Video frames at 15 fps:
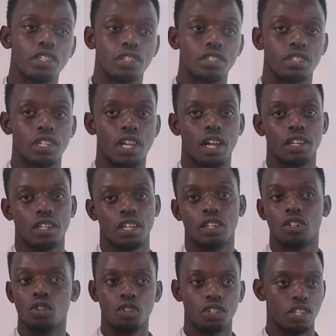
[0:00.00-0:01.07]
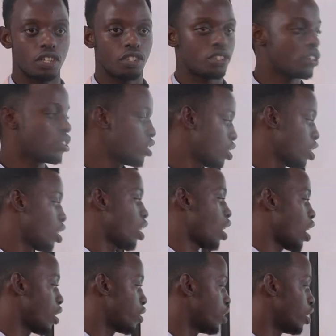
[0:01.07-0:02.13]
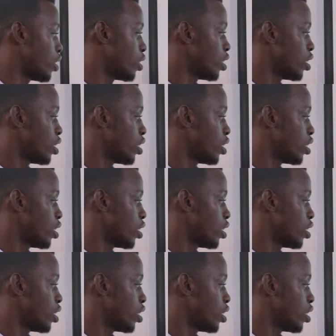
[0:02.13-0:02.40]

is done, and no tests are done.